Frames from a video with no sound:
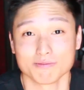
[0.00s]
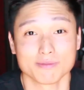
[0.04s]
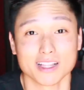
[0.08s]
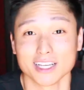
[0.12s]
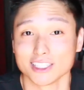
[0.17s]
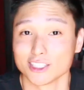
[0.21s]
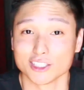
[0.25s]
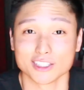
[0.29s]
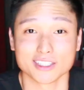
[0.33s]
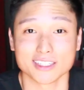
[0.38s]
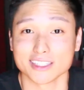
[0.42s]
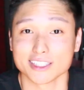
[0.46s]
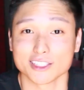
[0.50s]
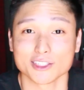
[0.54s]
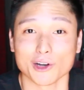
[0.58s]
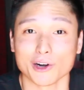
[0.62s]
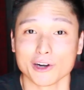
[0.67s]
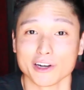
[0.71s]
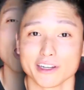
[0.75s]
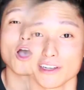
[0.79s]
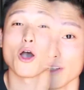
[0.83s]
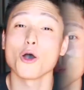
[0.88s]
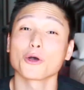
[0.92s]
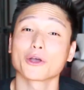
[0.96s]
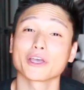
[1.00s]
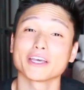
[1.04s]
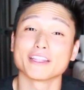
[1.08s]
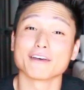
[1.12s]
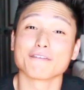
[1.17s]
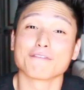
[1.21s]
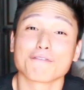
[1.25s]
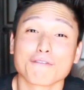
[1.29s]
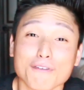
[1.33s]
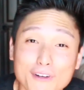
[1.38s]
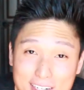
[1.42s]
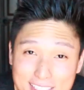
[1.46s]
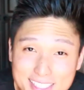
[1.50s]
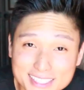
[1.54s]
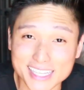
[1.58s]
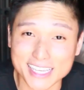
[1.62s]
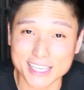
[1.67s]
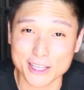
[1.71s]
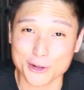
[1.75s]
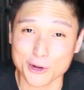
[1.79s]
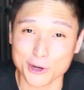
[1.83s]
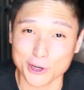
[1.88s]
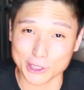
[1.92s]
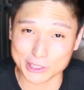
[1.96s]
let's just get started. Okay, the first
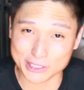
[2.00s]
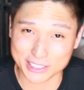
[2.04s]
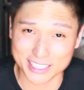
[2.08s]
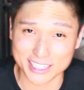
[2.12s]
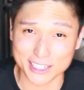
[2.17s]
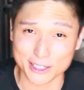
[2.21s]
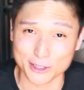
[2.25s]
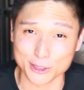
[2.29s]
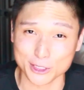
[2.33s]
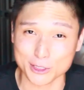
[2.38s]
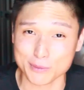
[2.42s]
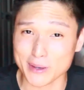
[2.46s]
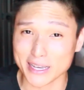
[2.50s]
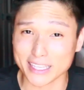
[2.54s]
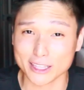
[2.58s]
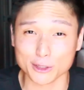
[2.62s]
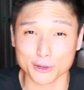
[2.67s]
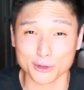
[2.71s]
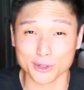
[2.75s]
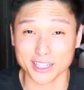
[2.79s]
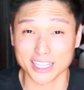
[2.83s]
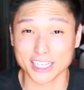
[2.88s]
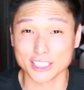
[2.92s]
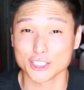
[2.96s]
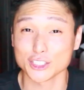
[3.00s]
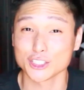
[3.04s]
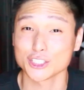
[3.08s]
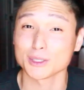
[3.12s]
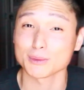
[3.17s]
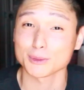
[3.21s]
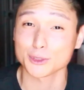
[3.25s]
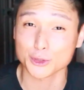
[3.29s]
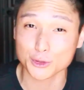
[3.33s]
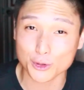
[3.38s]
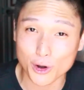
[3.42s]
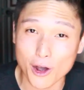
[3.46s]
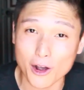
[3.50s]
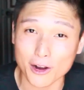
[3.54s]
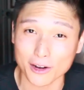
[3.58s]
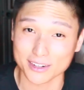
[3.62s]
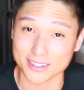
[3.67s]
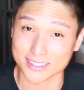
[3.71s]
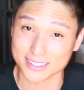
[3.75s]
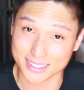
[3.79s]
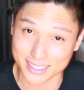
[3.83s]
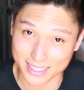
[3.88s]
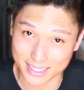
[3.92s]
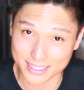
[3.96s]
thing you girls can do to make the relationship stronger
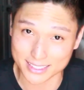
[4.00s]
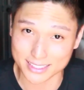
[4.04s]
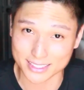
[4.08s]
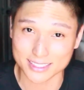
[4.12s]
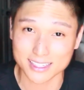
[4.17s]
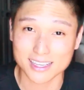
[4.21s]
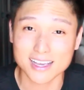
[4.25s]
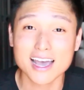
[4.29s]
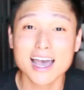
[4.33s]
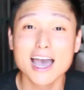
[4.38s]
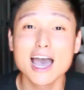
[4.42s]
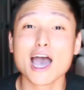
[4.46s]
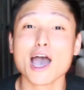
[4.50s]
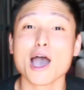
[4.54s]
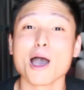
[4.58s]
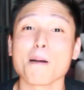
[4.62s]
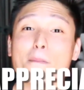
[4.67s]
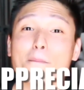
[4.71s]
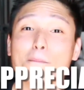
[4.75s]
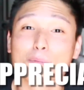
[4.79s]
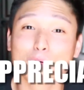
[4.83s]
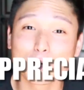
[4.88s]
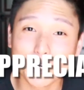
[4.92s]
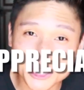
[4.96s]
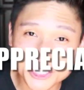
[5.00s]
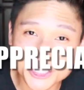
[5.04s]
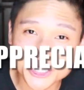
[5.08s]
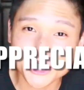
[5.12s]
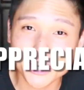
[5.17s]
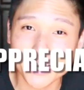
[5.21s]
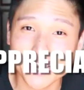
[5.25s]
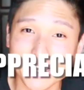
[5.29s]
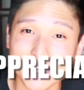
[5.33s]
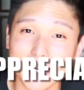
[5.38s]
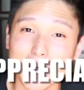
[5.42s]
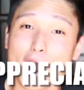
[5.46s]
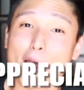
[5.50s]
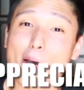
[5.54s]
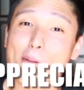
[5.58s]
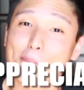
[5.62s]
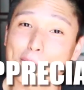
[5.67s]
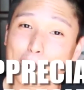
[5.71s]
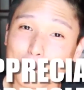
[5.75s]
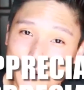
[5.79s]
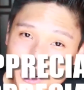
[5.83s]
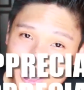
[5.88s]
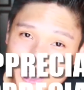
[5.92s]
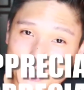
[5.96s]
is this. Appreciate
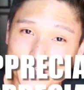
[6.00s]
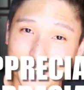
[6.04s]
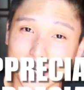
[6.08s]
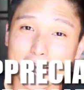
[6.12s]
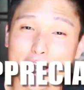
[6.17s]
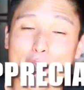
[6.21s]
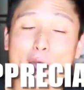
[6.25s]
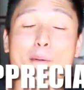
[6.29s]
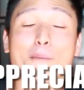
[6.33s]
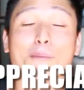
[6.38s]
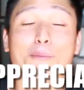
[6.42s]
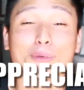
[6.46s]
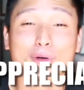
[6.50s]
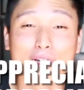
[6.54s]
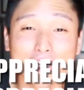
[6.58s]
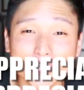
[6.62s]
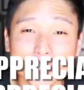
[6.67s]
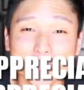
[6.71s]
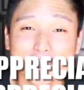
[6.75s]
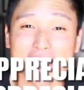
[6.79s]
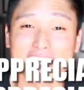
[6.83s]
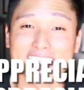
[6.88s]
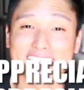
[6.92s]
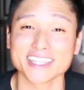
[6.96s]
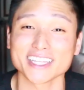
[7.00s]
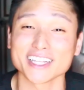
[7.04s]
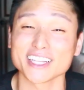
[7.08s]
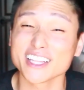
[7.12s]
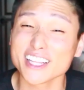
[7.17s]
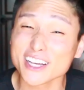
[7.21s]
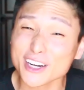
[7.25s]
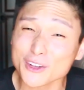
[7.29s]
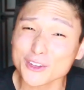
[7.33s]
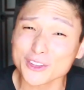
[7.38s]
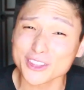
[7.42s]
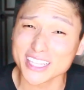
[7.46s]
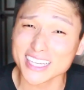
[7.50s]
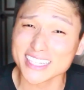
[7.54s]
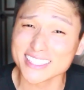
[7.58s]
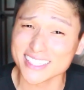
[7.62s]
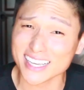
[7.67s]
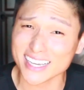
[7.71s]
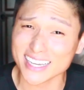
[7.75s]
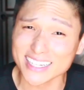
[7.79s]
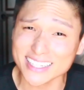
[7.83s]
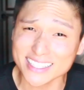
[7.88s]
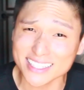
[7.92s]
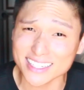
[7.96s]
the little things
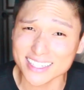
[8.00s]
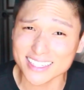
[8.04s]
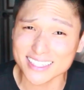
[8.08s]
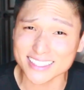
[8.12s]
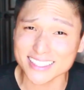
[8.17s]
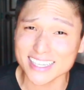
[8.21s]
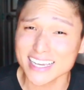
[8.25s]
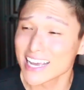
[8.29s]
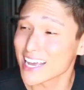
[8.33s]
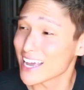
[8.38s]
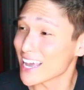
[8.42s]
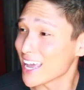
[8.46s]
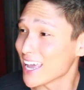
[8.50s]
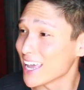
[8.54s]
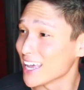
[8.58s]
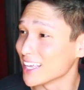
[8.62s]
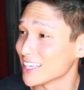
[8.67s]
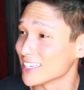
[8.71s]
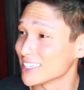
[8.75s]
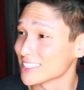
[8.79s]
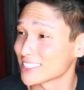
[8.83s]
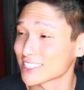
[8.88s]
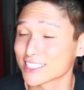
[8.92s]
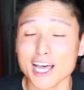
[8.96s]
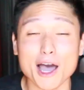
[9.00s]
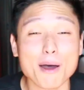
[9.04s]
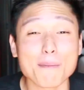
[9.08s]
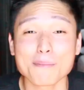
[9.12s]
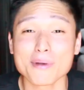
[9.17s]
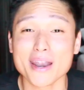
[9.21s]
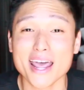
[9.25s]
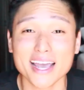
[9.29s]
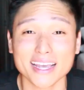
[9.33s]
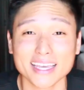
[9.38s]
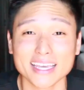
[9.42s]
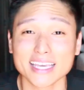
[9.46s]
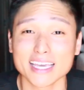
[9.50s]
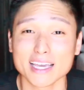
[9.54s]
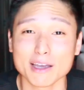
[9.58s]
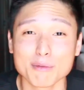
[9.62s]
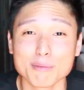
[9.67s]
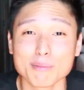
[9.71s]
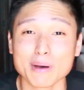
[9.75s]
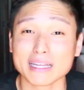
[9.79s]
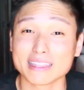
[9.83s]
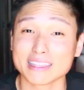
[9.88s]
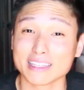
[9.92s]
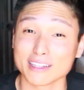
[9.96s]
that he does, and stop nagging him
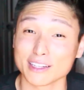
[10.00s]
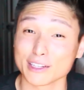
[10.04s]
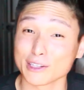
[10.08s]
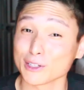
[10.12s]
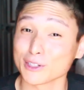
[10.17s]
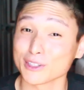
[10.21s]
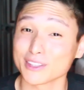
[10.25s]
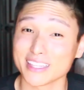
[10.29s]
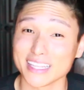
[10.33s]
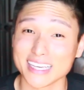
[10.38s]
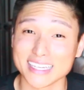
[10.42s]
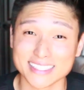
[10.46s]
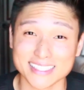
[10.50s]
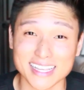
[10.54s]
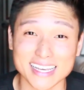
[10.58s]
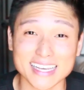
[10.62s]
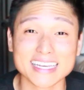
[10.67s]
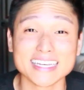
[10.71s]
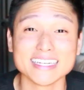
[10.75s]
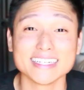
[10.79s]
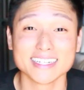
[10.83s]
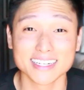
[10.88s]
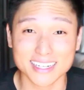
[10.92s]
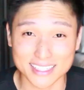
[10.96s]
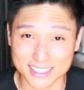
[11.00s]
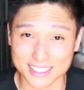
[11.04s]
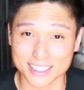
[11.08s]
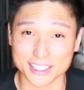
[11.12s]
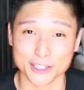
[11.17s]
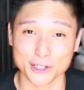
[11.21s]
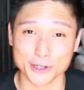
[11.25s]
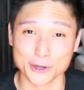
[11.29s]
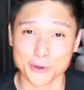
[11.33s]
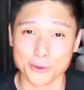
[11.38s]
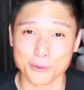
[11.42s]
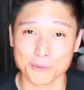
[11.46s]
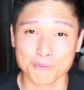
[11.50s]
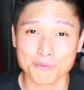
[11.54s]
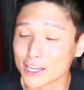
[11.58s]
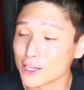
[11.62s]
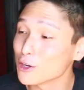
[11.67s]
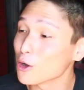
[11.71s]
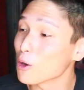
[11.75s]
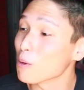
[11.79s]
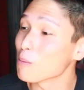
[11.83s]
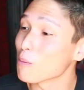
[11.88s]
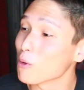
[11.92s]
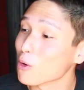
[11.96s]
about the little things that he doesn't do. You
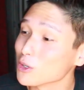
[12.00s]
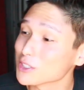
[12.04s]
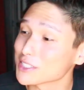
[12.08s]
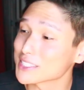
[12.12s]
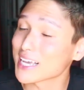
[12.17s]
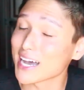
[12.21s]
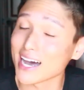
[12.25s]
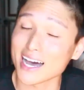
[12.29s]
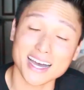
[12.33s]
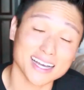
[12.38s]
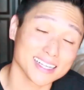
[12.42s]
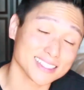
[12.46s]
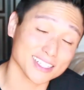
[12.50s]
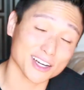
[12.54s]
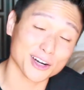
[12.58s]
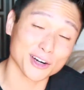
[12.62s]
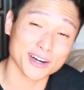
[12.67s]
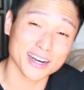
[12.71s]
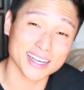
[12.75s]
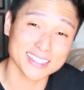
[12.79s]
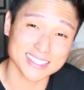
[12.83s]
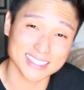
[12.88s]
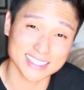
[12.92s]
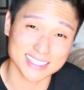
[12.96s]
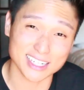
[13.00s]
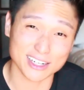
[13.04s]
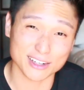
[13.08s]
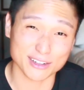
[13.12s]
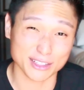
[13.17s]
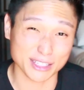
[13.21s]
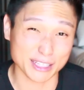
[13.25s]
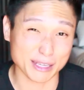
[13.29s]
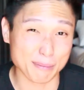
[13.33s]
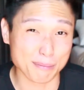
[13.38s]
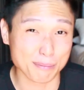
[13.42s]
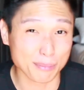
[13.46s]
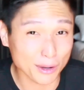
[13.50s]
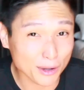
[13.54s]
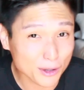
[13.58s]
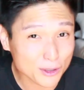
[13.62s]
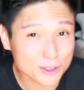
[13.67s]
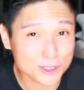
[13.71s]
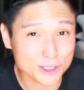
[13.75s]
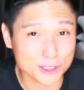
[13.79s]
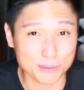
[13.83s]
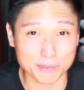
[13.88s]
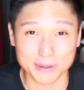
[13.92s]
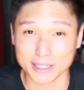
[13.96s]
know, most guys aren't necessarily
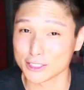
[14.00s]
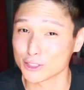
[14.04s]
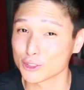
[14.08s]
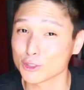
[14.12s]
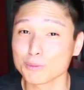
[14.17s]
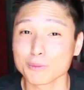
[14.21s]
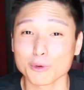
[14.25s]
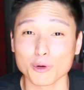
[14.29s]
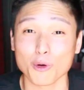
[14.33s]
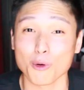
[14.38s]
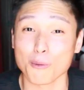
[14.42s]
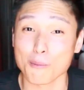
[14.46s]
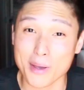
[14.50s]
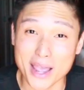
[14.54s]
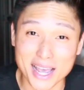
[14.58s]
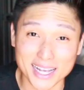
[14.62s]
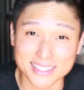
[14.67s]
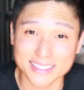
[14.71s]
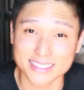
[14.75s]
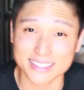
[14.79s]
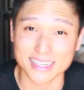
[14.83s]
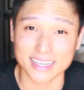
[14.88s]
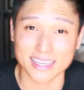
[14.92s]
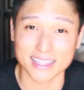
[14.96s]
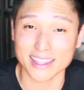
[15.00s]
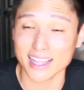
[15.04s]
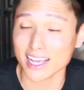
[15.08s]
built to be super romantic,